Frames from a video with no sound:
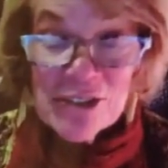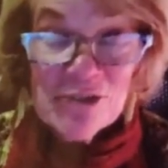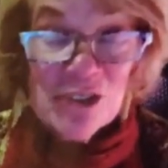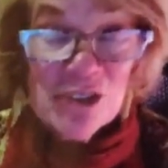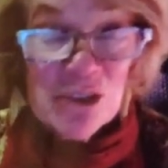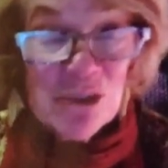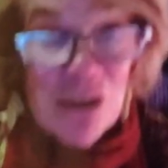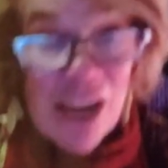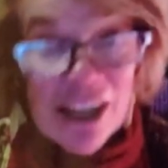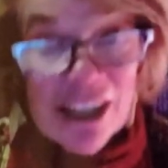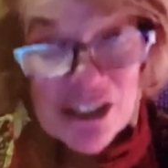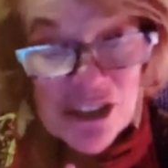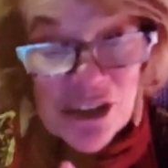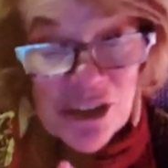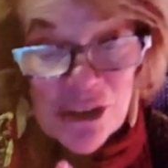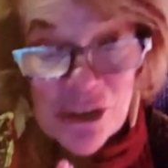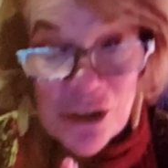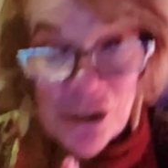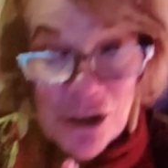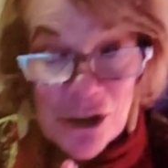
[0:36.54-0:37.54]

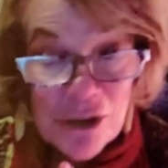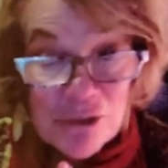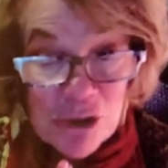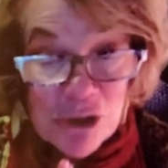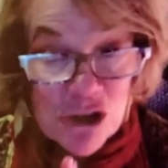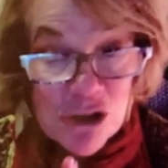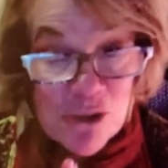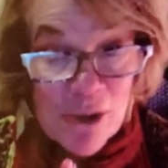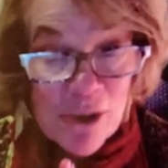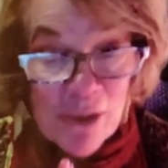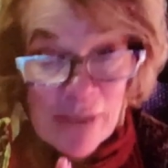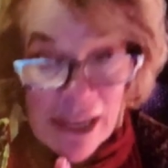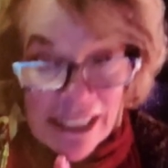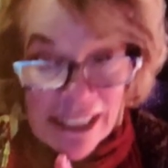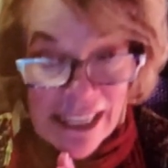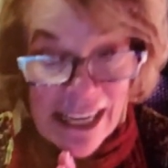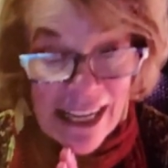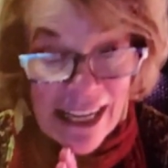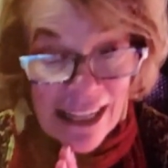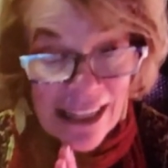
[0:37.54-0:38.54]
Director, Pushpa
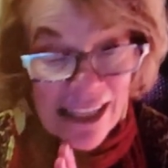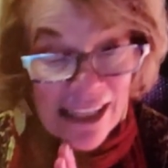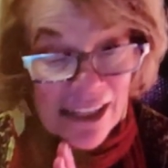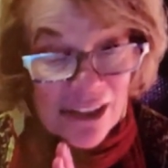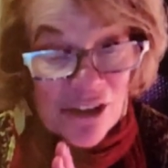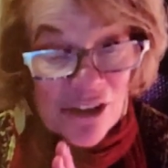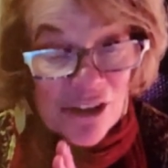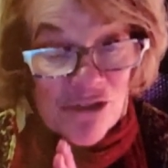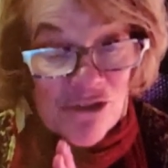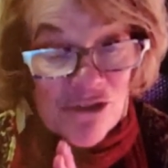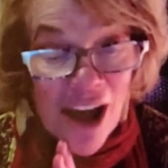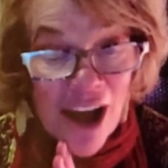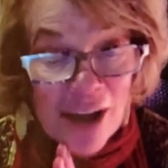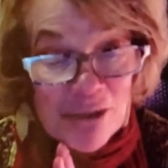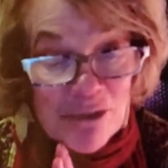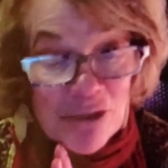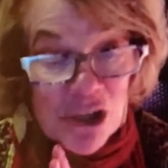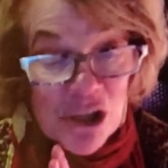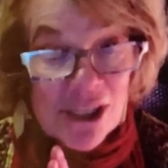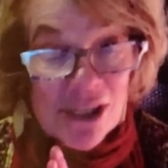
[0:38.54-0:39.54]
Badel, and the
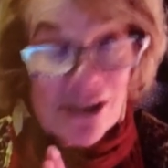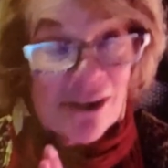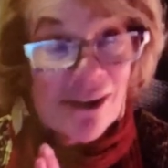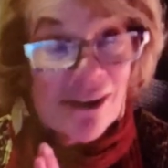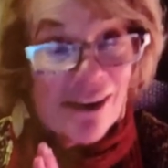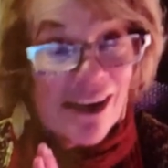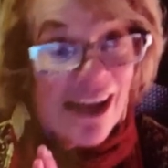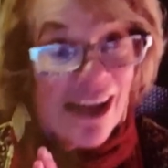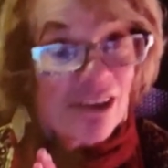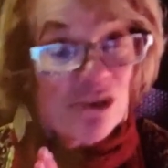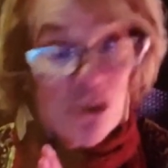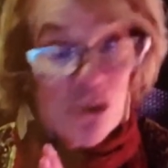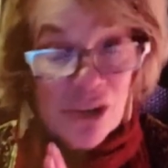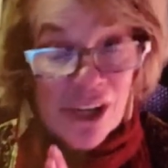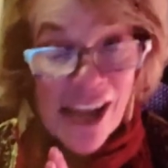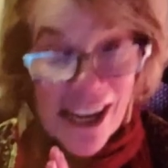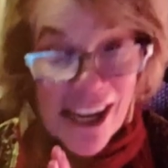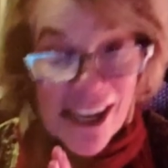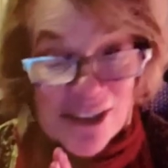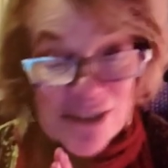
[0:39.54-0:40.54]
vibrant and
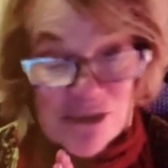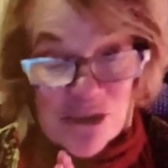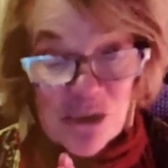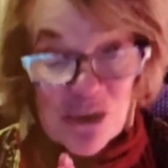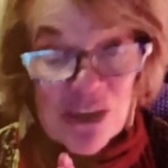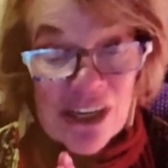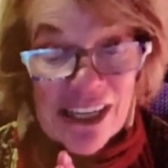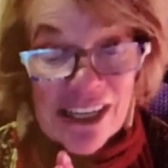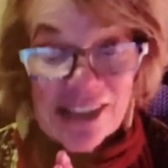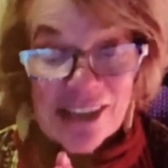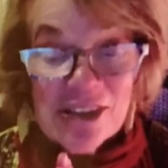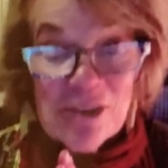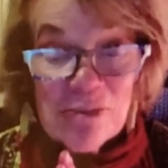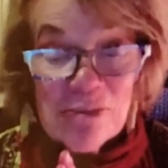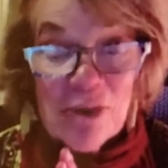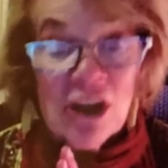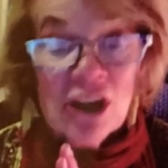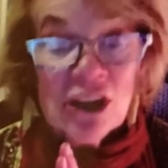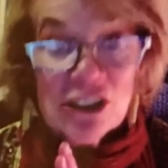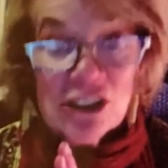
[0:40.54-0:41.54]
creative READ
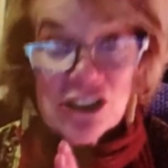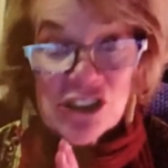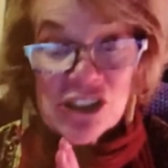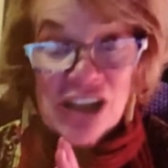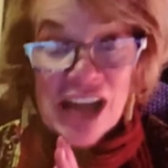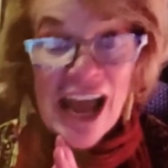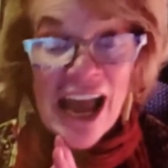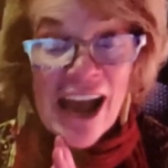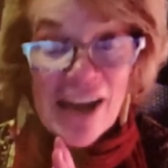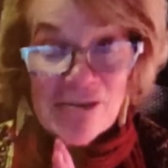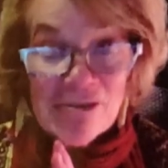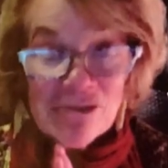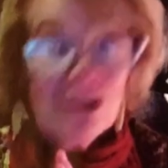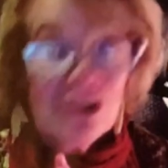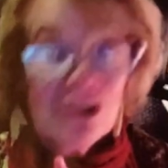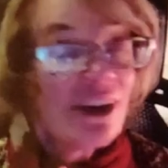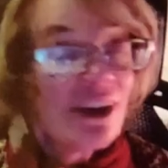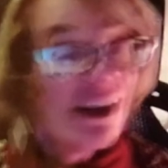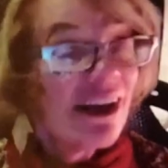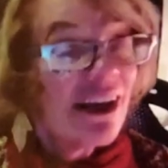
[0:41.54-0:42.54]
Nepal staff
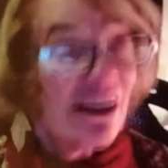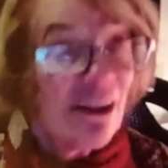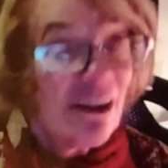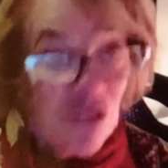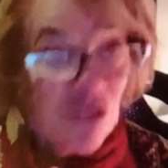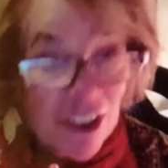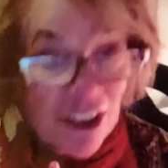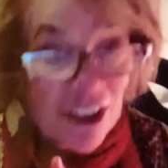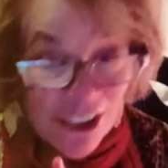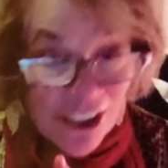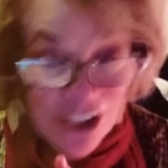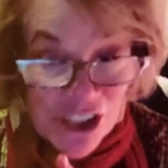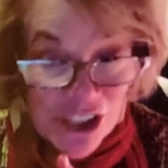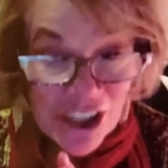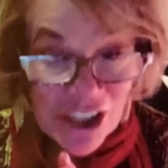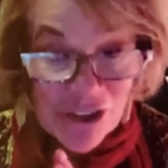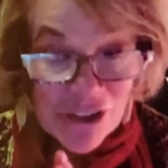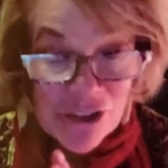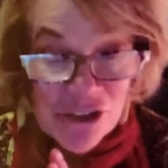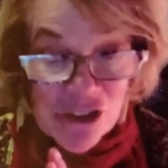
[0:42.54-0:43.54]
and
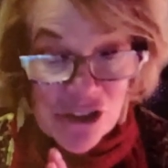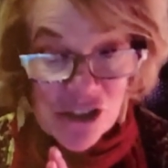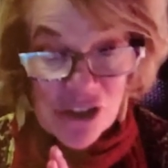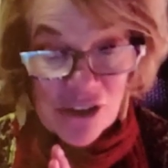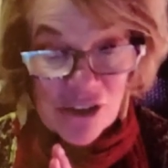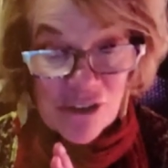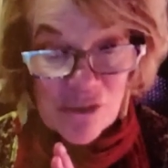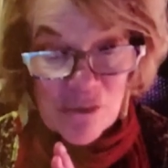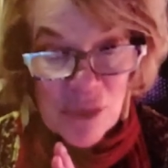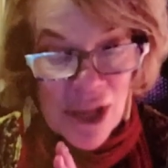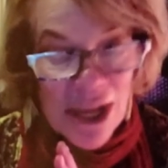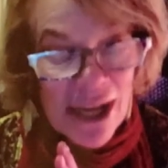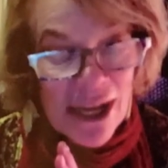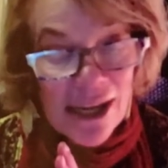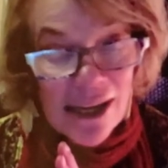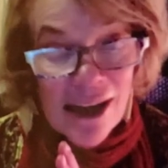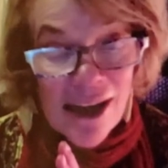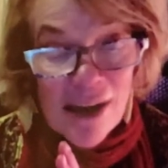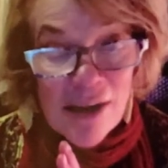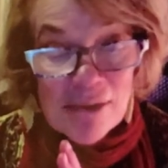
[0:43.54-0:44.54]
volunteers.
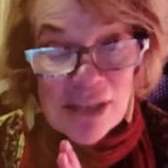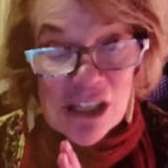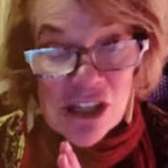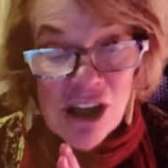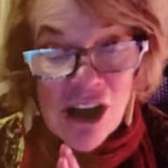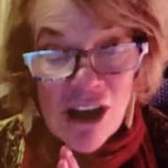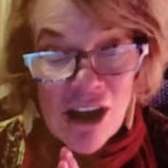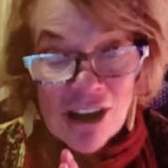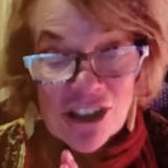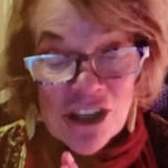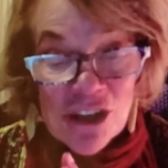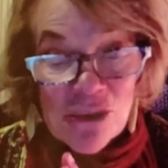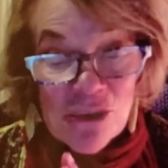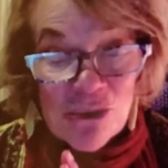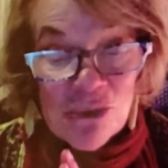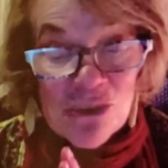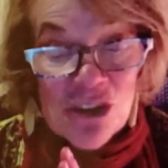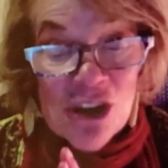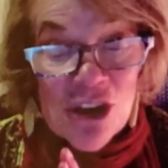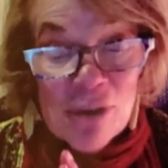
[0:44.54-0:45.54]
Namaskar to
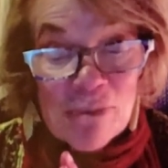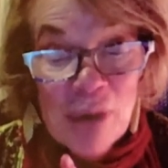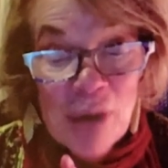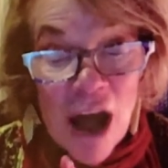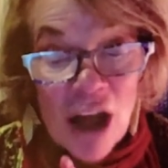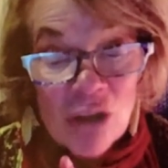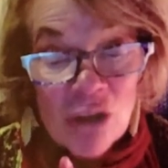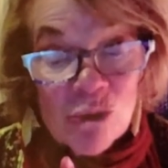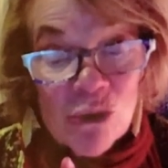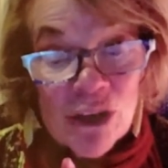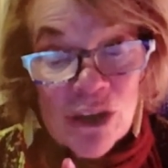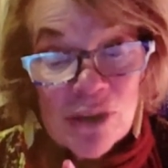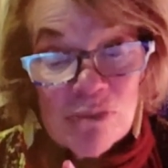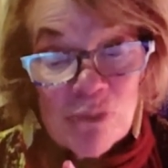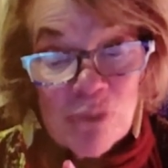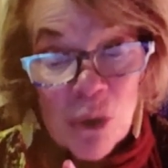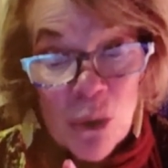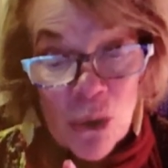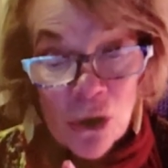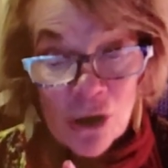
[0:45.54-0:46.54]
the Nepal READ
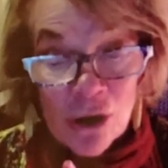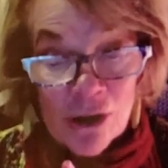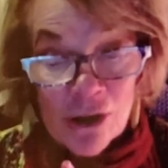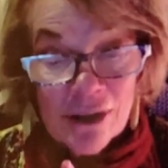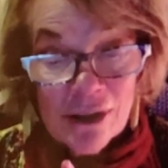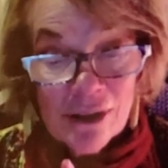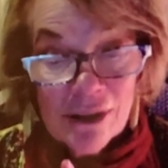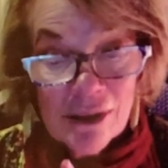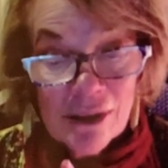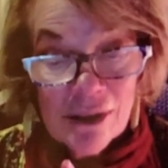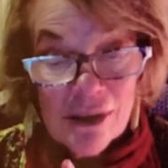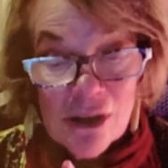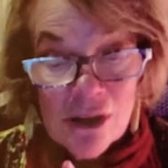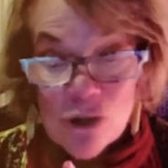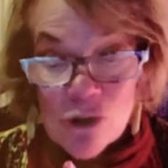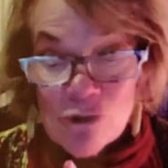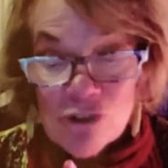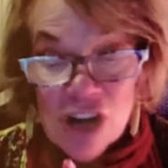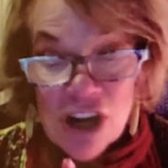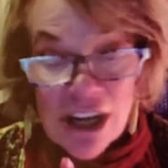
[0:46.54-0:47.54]
Board,
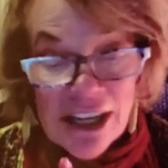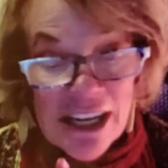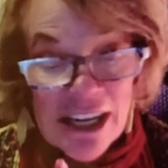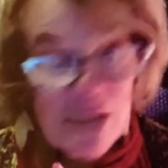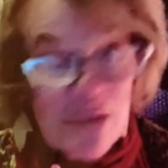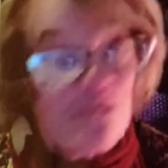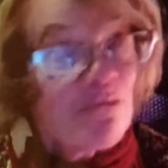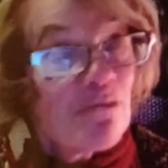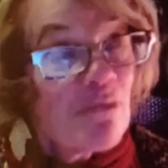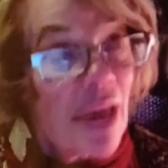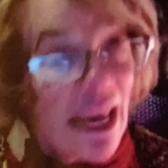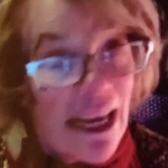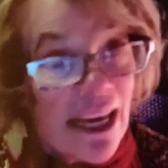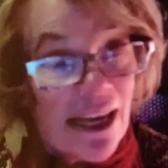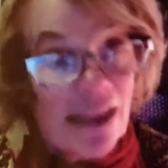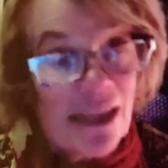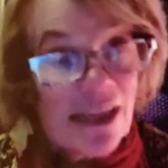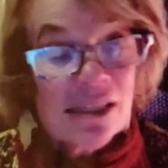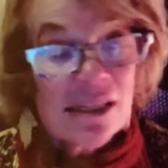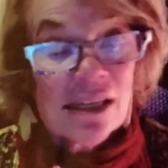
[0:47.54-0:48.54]
who've done an
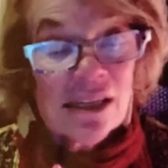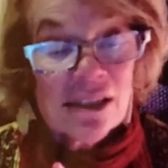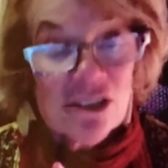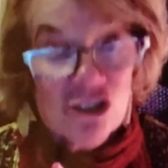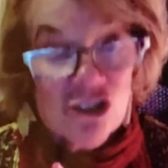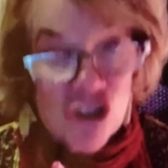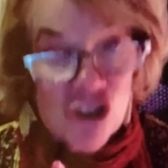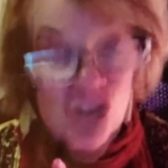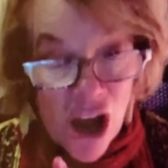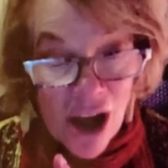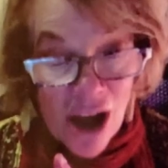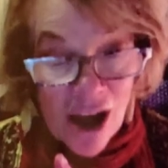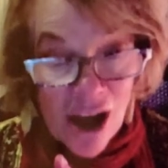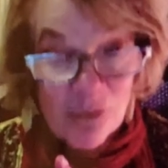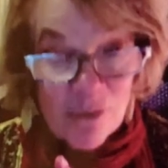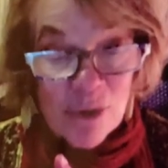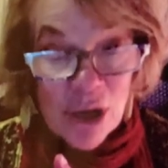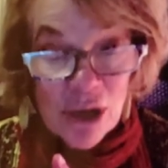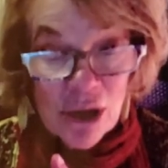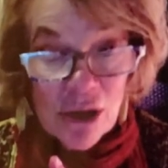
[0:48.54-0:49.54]
amazing job
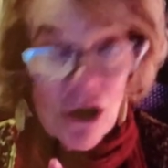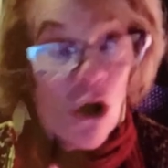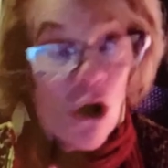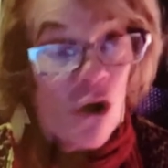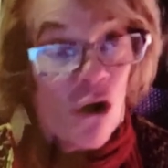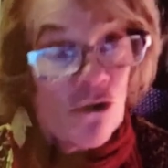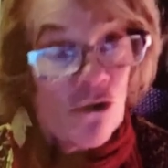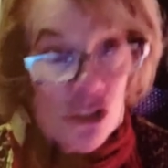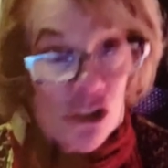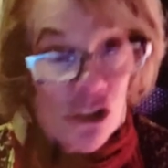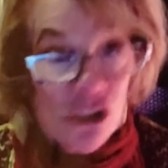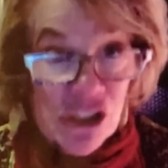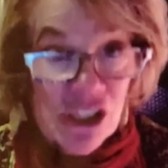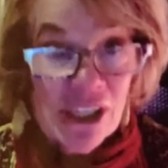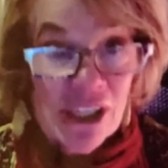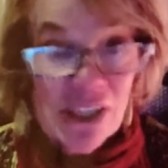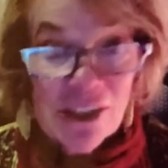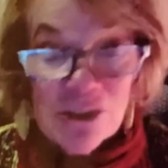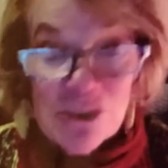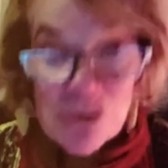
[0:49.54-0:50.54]

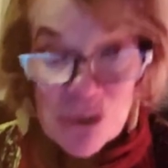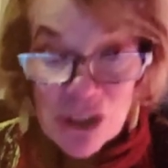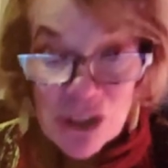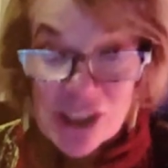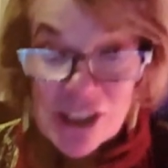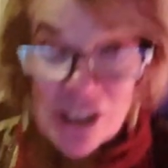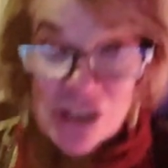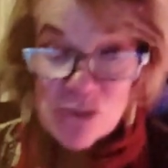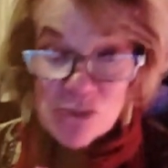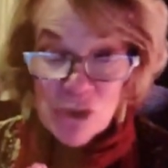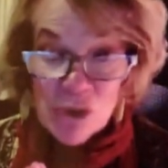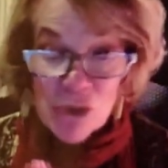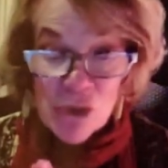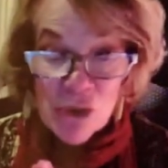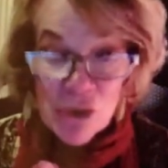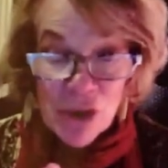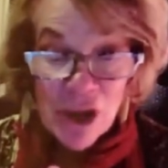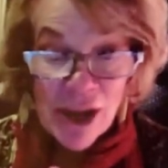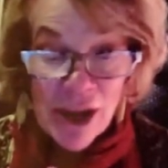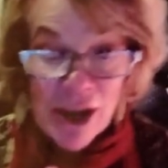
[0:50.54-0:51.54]
overseeing READ's
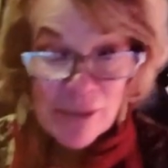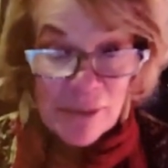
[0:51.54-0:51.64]
program.